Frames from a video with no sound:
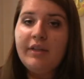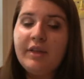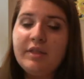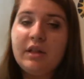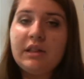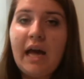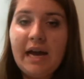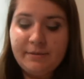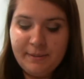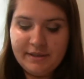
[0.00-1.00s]
And then the
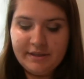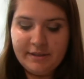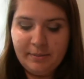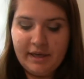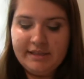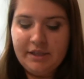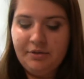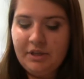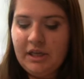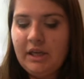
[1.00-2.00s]
last piece of supplies
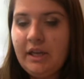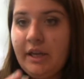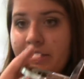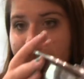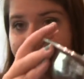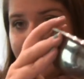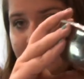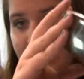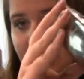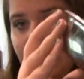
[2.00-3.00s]
that you need is you
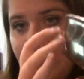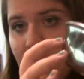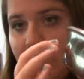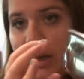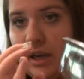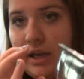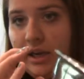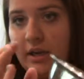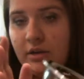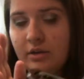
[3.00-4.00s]
just need
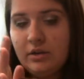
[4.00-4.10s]
a